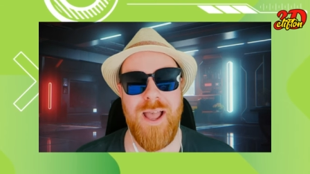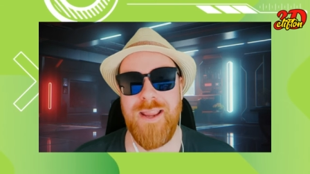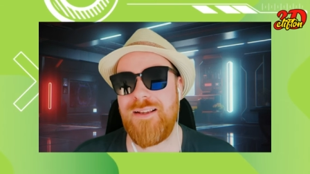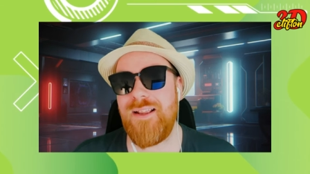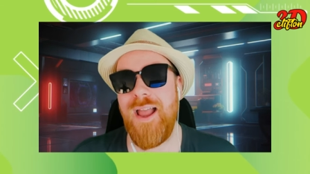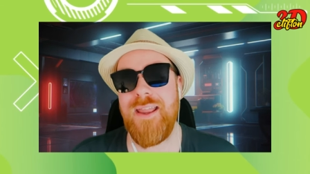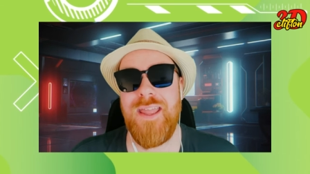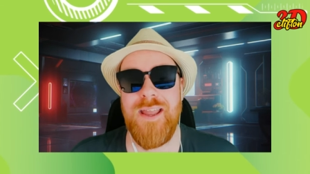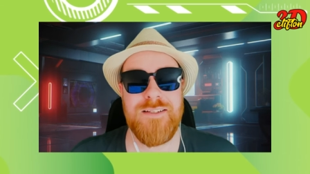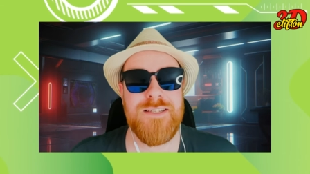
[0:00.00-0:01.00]
I, I
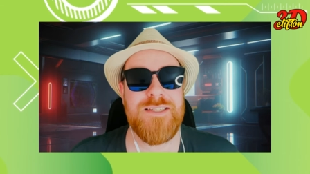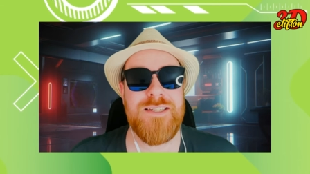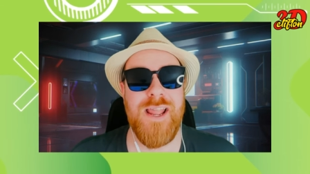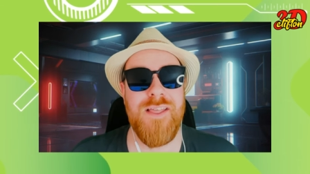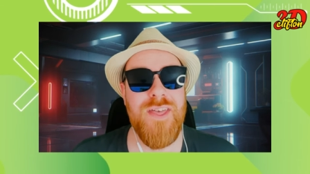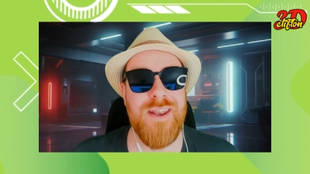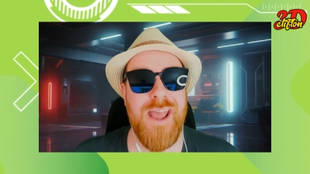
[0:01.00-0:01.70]
can't stand that